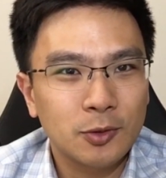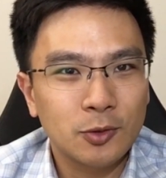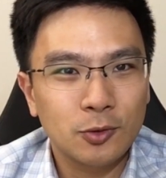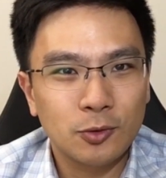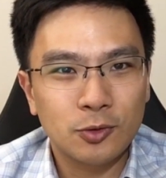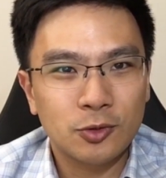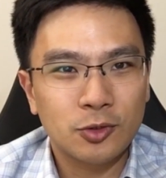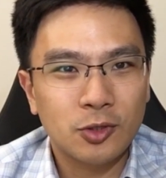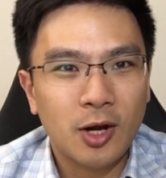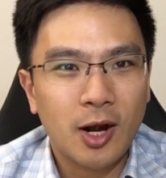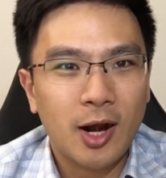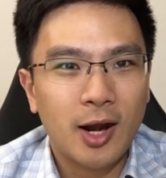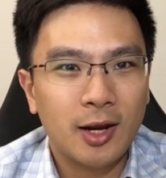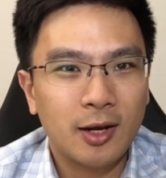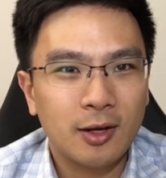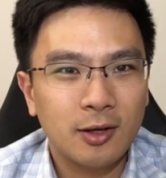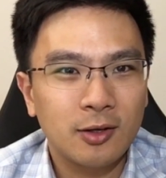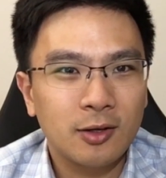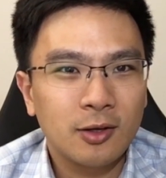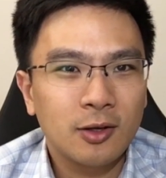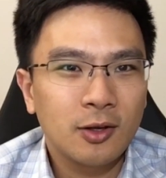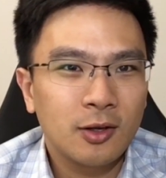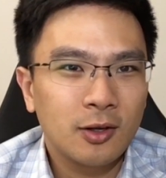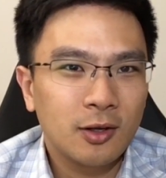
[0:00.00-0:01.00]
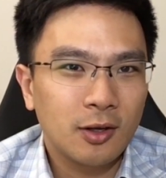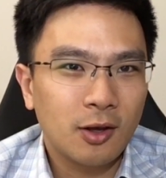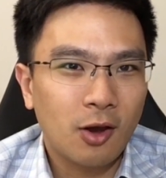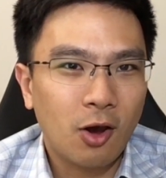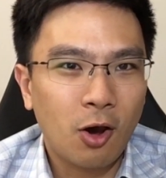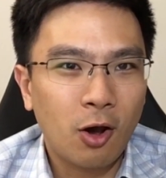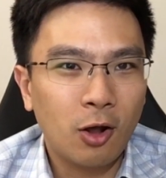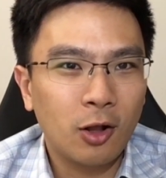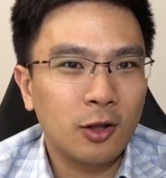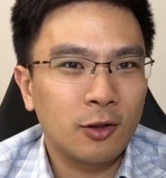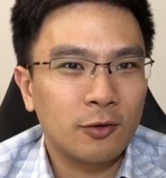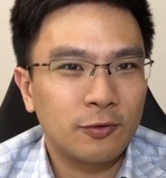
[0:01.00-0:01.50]
to track
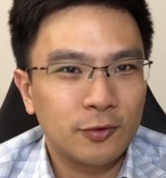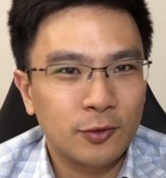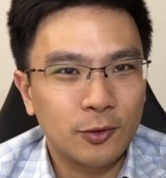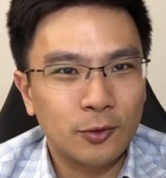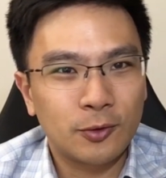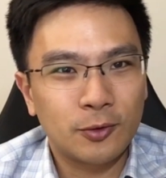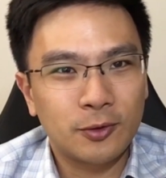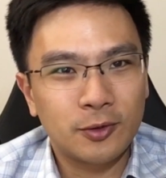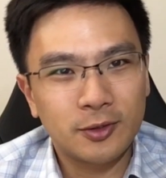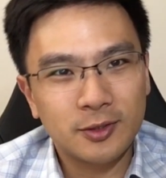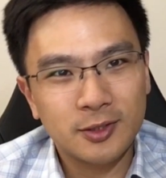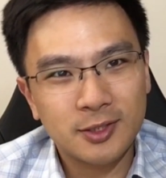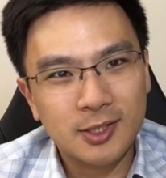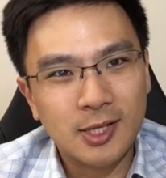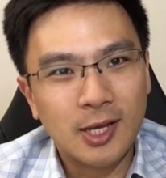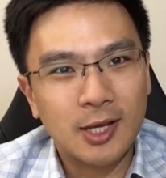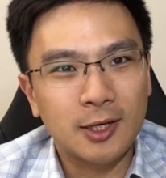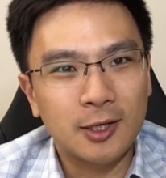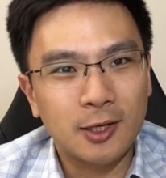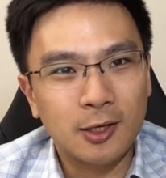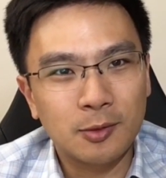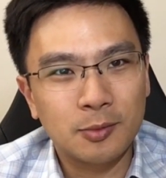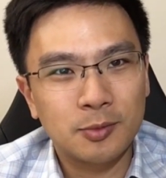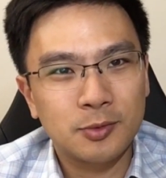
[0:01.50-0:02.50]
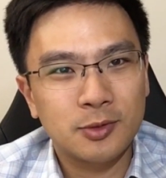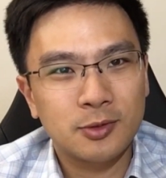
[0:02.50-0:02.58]
all of your signups.